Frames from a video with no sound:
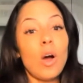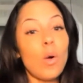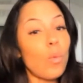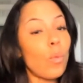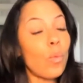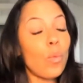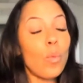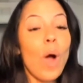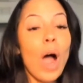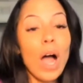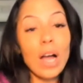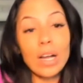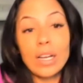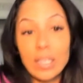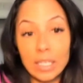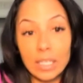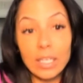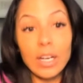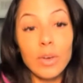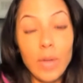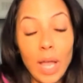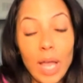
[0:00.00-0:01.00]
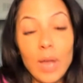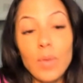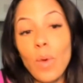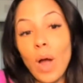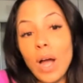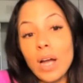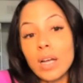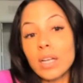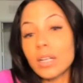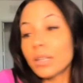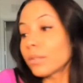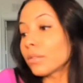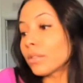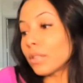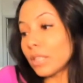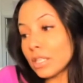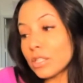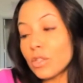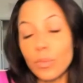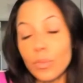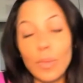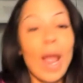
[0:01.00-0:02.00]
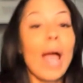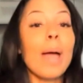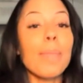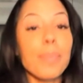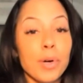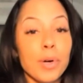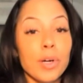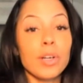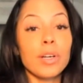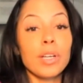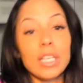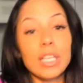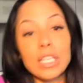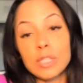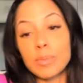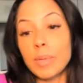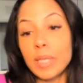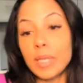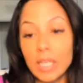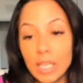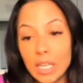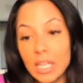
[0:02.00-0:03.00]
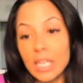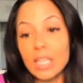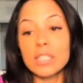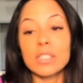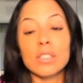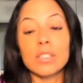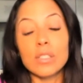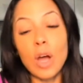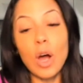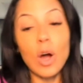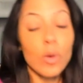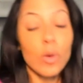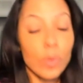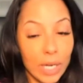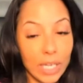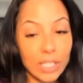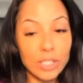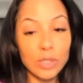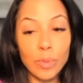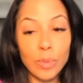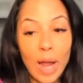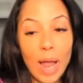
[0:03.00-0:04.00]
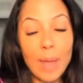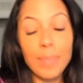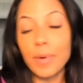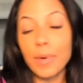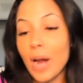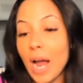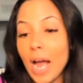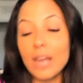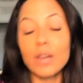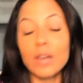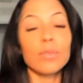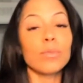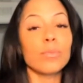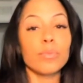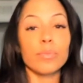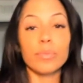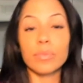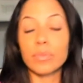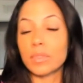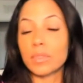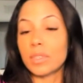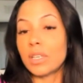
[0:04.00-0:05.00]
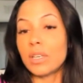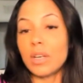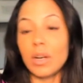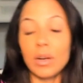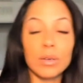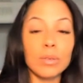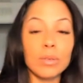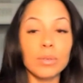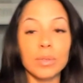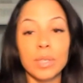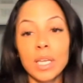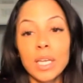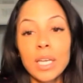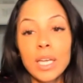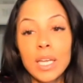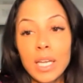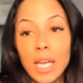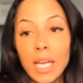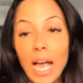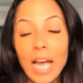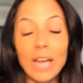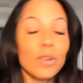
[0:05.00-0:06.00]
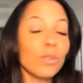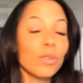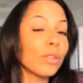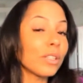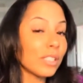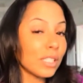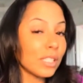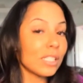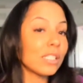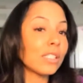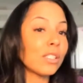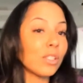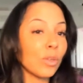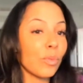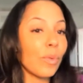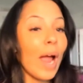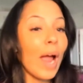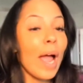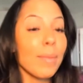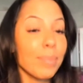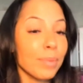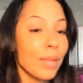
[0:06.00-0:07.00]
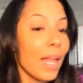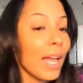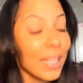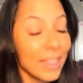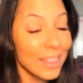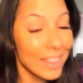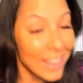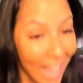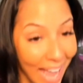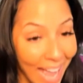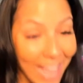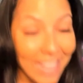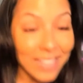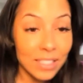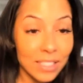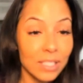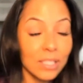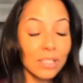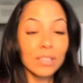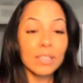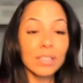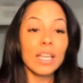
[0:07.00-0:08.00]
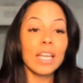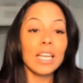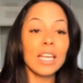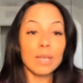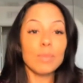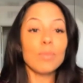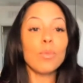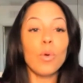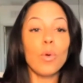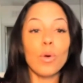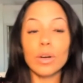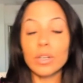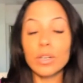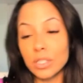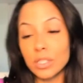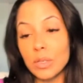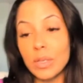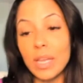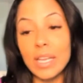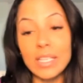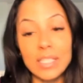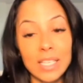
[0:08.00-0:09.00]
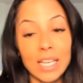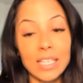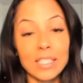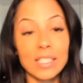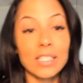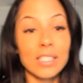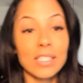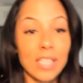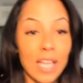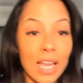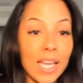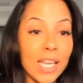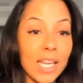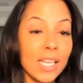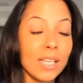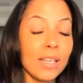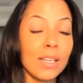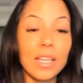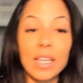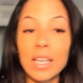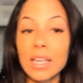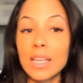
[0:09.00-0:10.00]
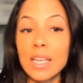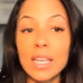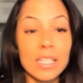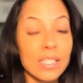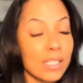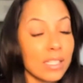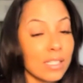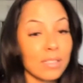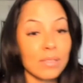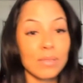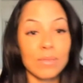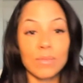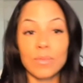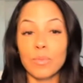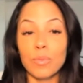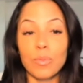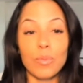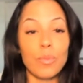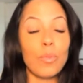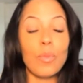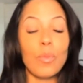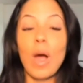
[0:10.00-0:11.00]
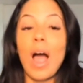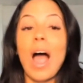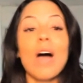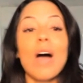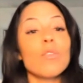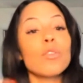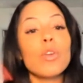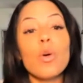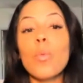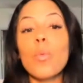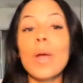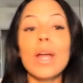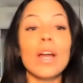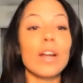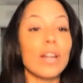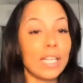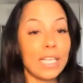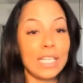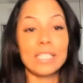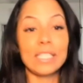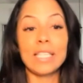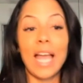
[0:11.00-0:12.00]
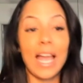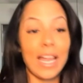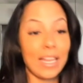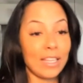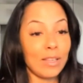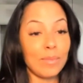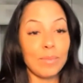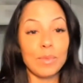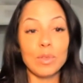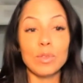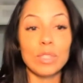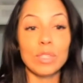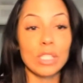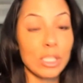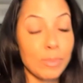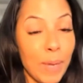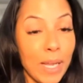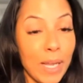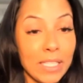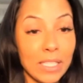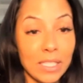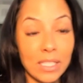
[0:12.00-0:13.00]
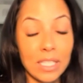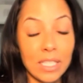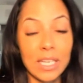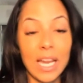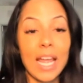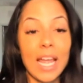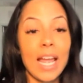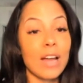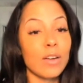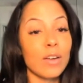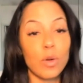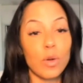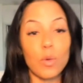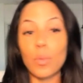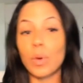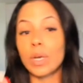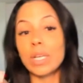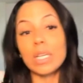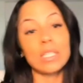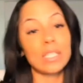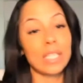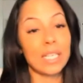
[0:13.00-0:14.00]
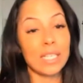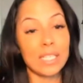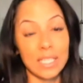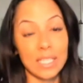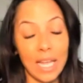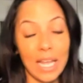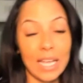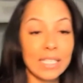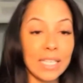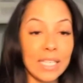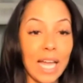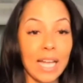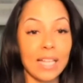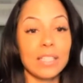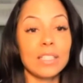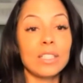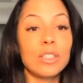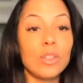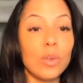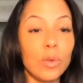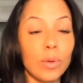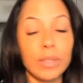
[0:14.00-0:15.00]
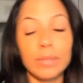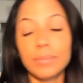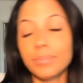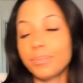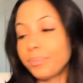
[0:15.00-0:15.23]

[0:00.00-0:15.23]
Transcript: Waka. Okay, Waka is a rapper. He is known as a rapper. I don't listen to rap like that anymore. So that's not to say I don't know where he's at in the music space today. I don't know what he's exactly doing.